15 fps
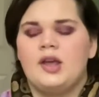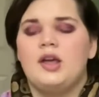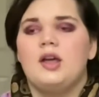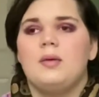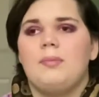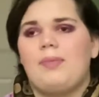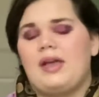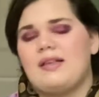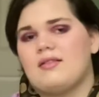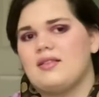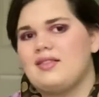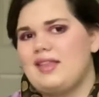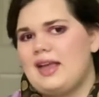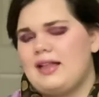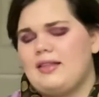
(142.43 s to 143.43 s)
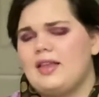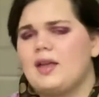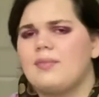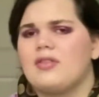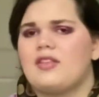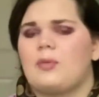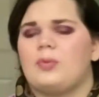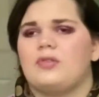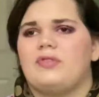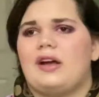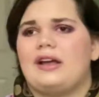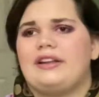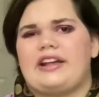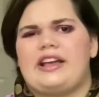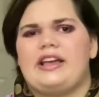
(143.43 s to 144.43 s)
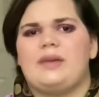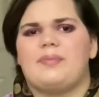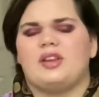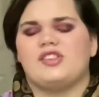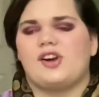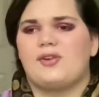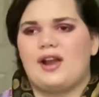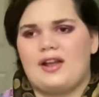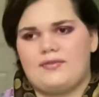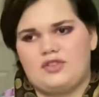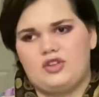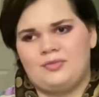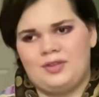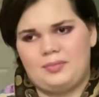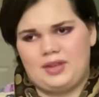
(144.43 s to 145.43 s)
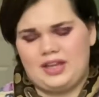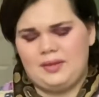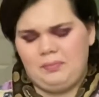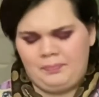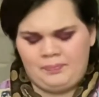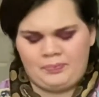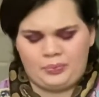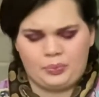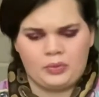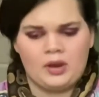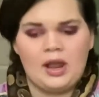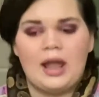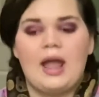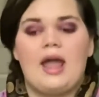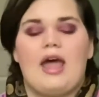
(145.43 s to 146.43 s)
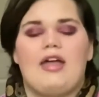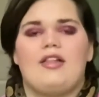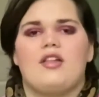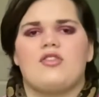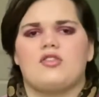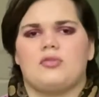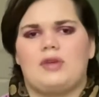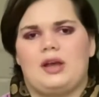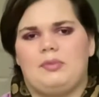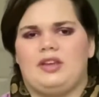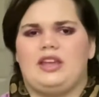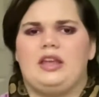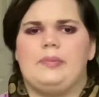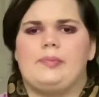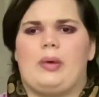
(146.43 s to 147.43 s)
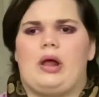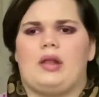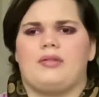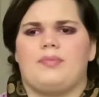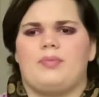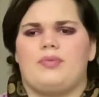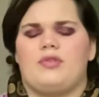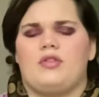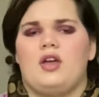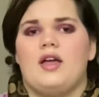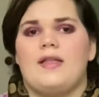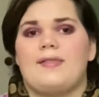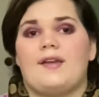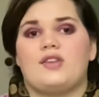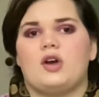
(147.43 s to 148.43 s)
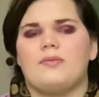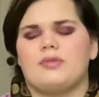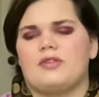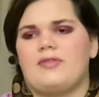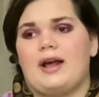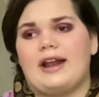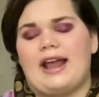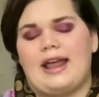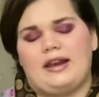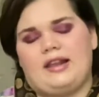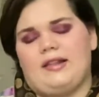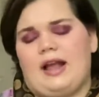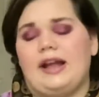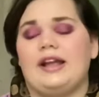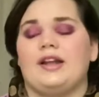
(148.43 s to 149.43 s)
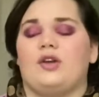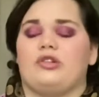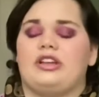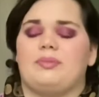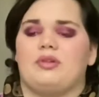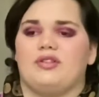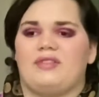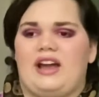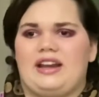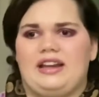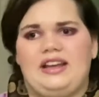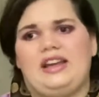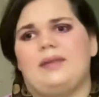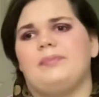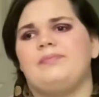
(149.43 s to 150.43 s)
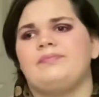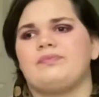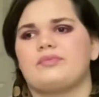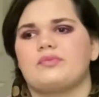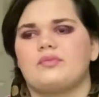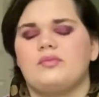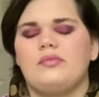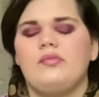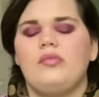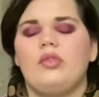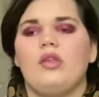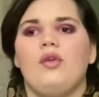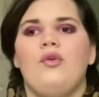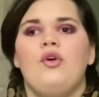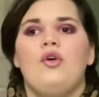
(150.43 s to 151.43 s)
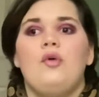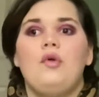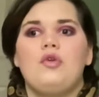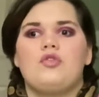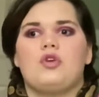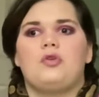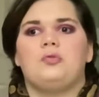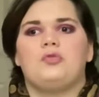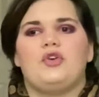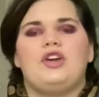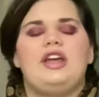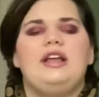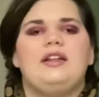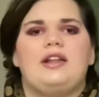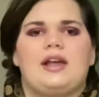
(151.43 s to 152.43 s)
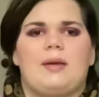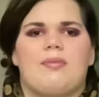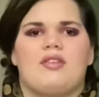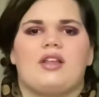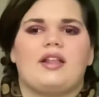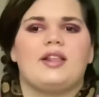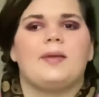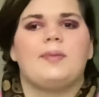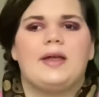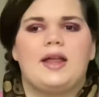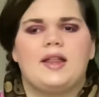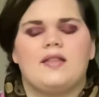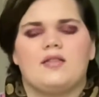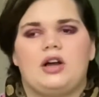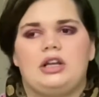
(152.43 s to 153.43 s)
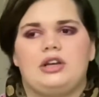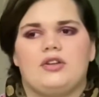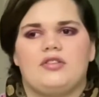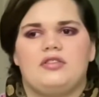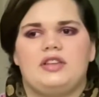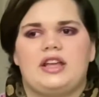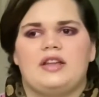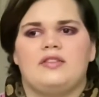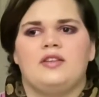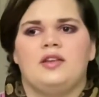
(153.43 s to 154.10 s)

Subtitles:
basic day lamps that provide heat but don't have UVB, and then ceramic heat bulbs that don't provide any light and only provide heat. So for heat lamps, that depends on your snake's